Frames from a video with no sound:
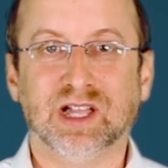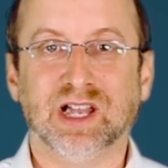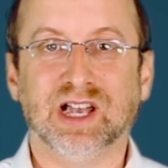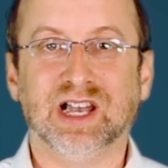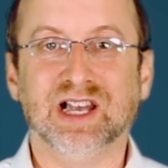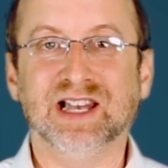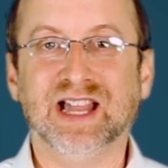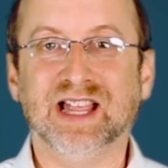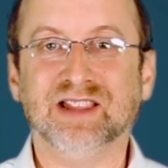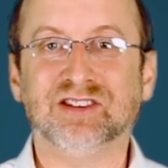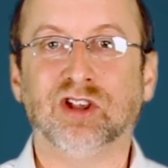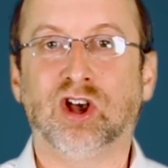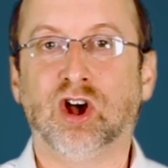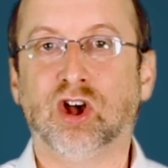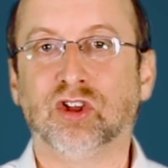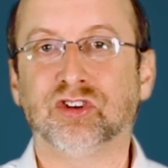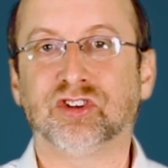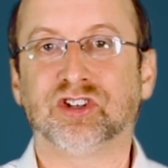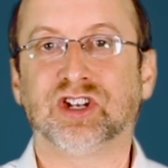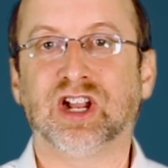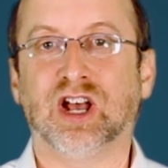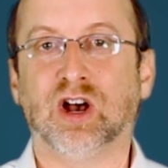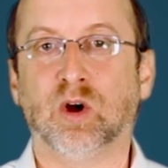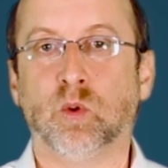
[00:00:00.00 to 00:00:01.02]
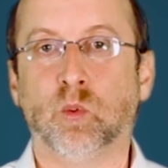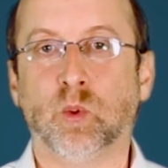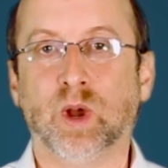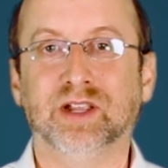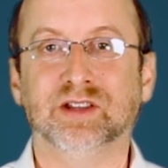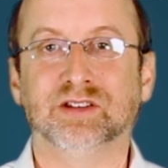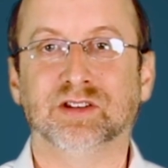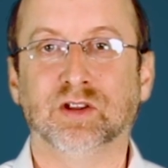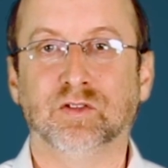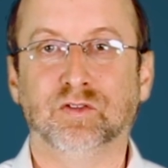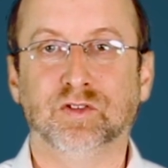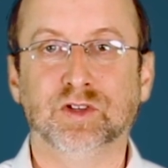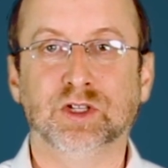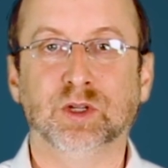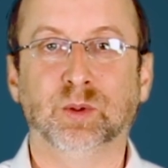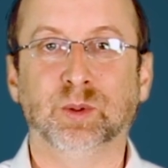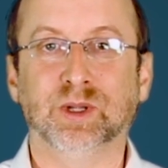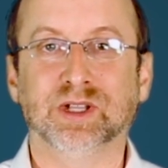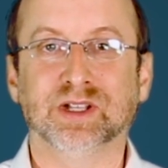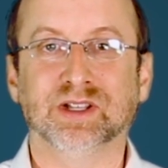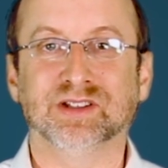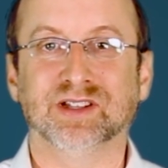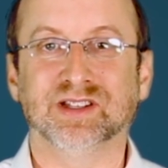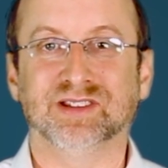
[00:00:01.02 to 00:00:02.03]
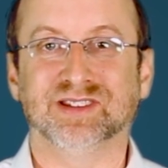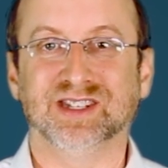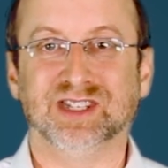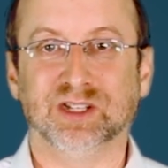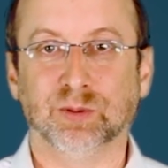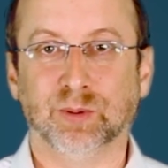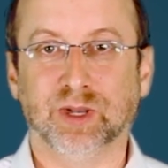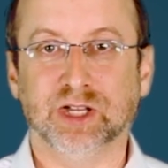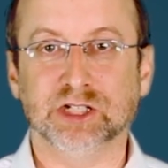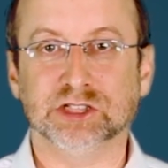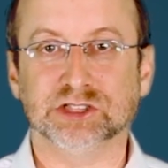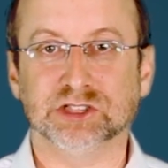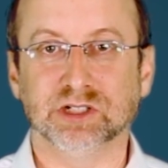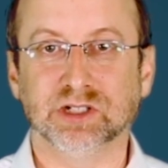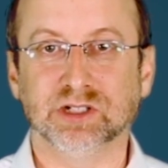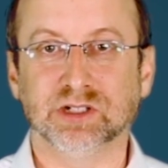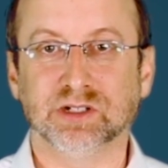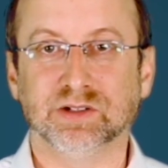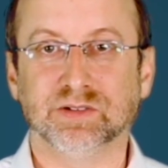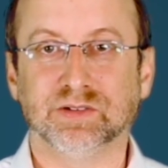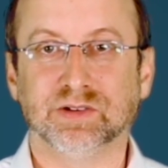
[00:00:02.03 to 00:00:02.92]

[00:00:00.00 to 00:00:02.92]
less hostile ways of viewing the situation,